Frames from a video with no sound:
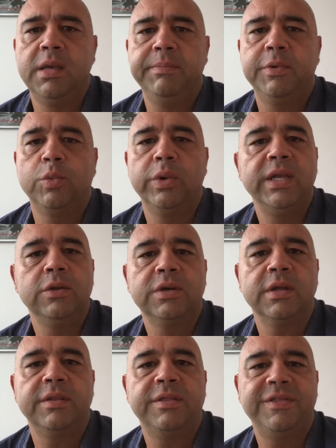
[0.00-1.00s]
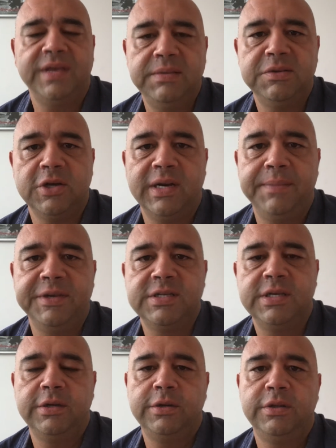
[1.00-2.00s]
But we look at theme dynamics
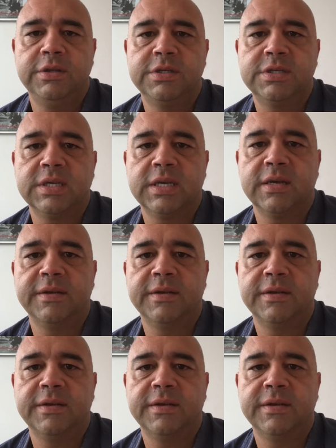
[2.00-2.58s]
here in this